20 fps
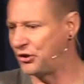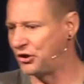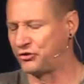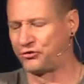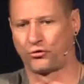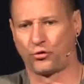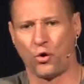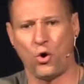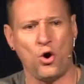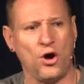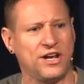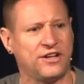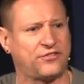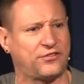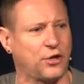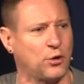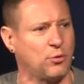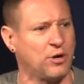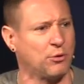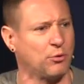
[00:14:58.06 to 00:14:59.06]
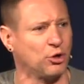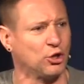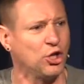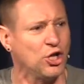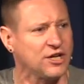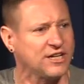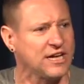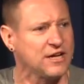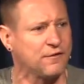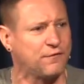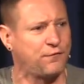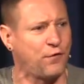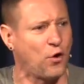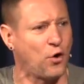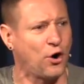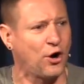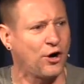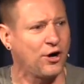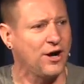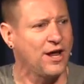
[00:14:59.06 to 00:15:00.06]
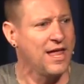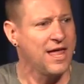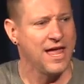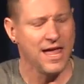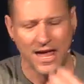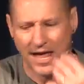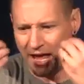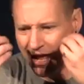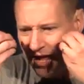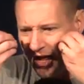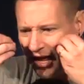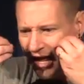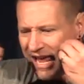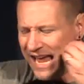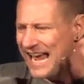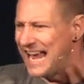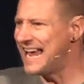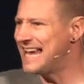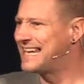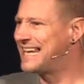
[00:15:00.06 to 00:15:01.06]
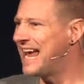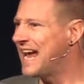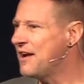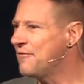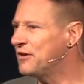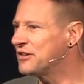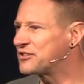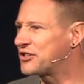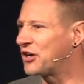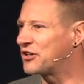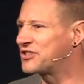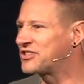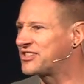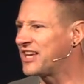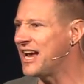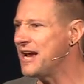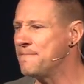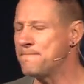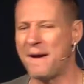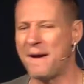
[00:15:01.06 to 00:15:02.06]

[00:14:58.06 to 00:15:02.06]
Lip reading: the droids that we were looking for. He gave us our sight